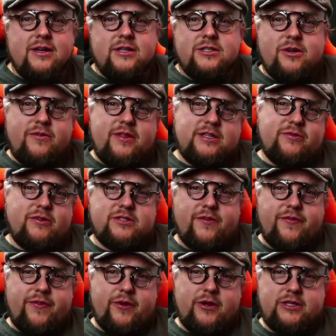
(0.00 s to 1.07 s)
So this was the
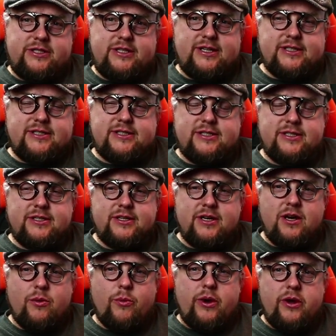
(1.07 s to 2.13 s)
third test,
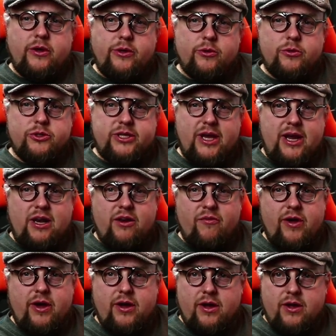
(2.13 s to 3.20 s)
where I used
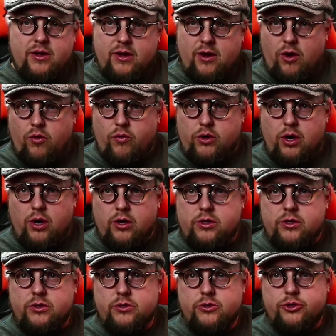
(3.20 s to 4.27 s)
Alienware Overclock
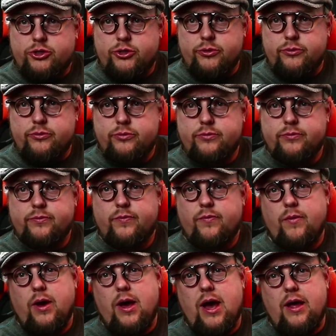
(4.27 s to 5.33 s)
2
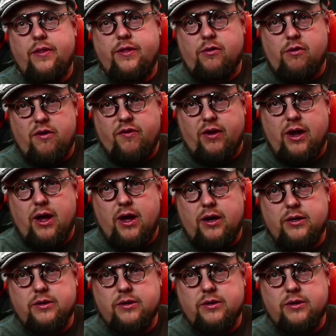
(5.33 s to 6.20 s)
and the graphic card.